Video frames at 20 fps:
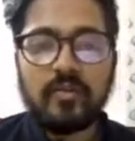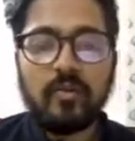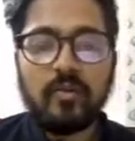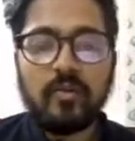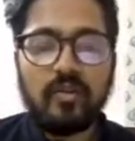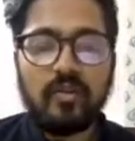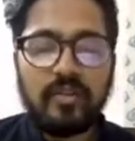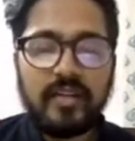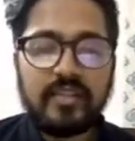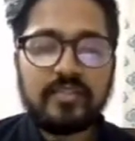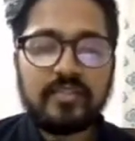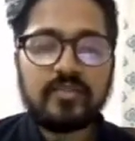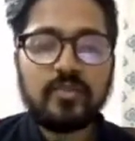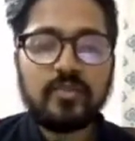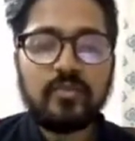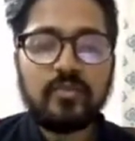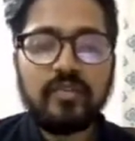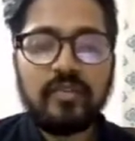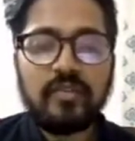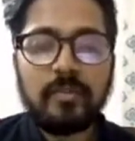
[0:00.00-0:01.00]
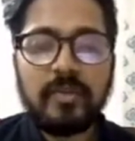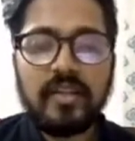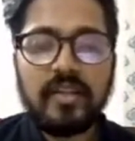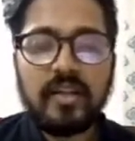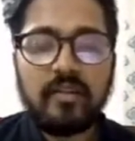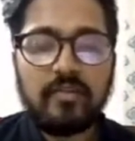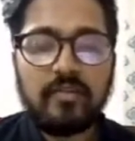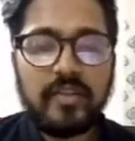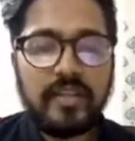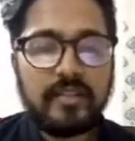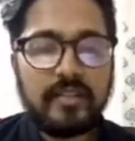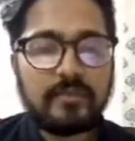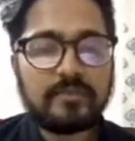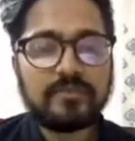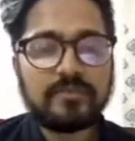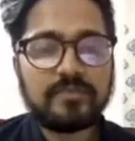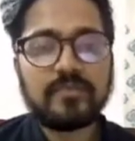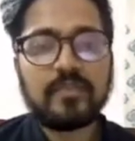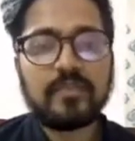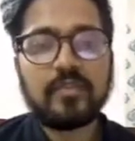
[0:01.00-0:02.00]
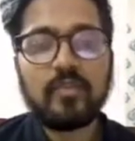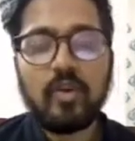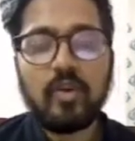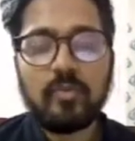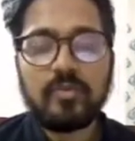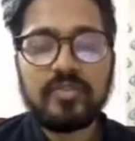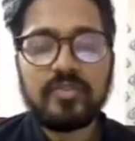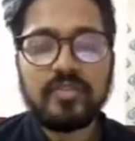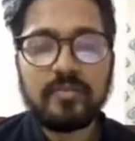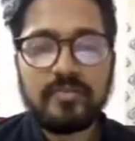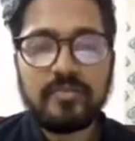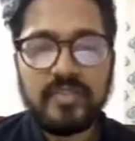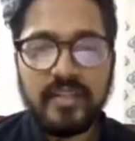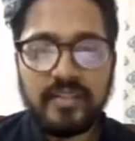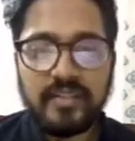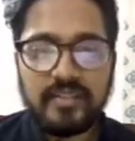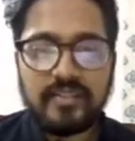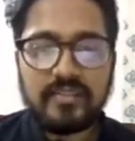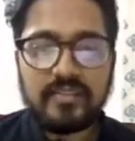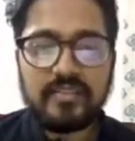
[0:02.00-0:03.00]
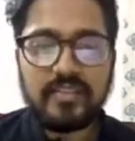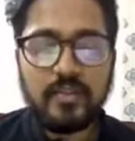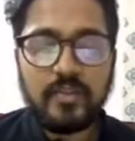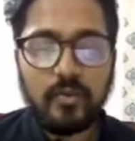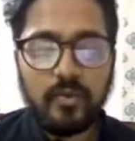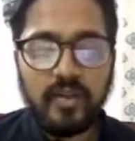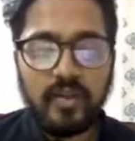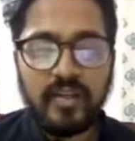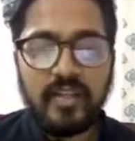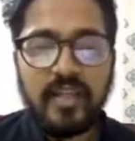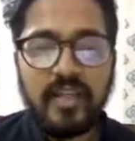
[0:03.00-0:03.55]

Alright, so we will be covering the commerce subject 08.